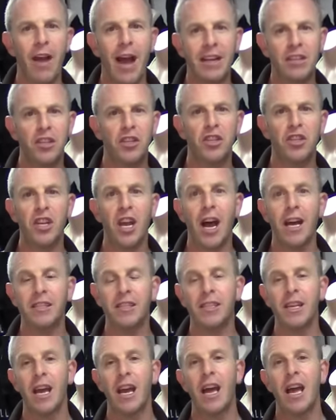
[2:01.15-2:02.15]
action
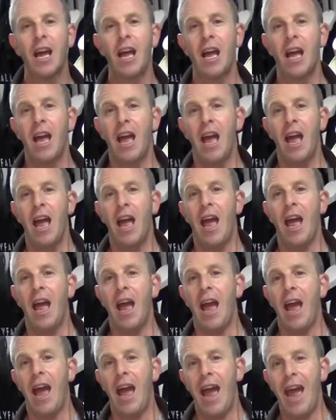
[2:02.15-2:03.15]
shots.
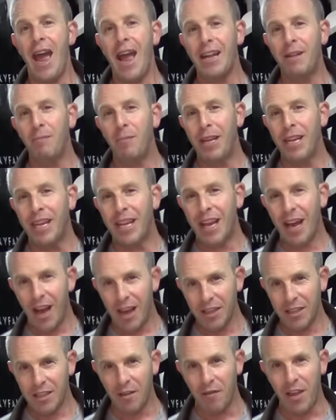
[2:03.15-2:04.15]
And
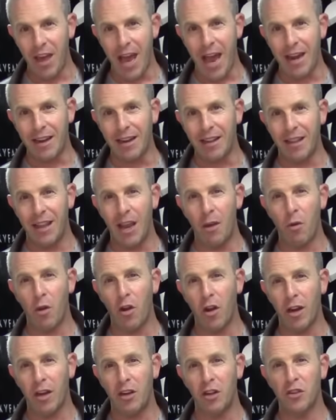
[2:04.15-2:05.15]
because of that, they were
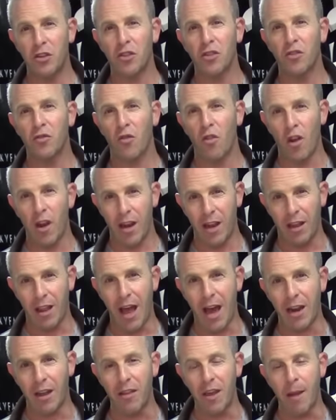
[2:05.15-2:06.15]
going to destroy a
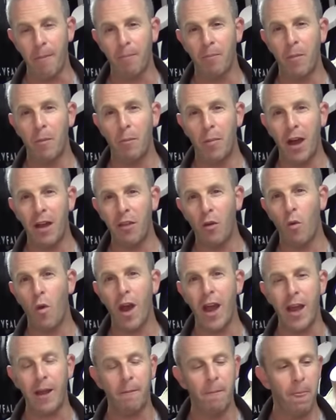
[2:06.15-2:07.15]
lot of them. By the
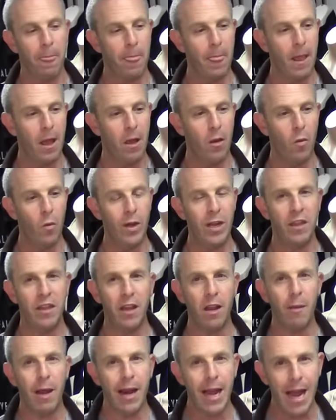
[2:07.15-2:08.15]
way, when you
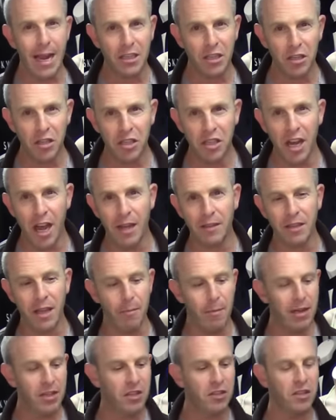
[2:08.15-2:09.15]
think about action shots, I
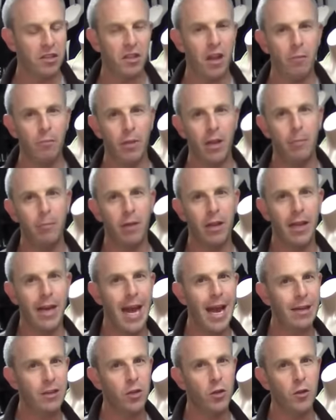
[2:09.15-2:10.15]
mentioned stunt people and
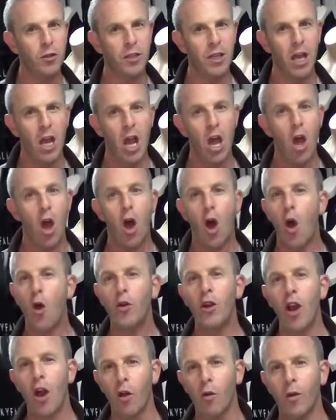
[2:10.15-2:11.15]
actors. Oh
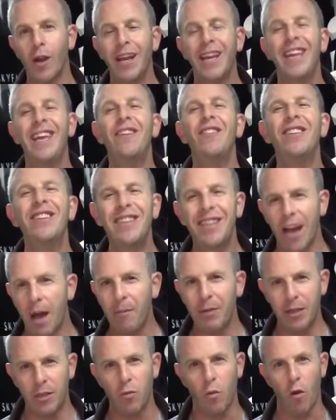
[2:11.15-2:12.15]
no, even
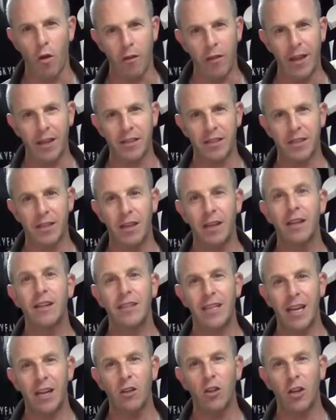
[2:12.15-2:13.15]
dummies wore this.
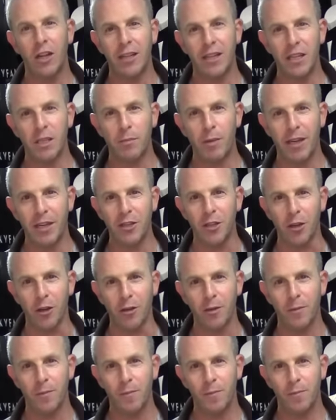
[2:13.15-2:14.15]
Take a look at this picture.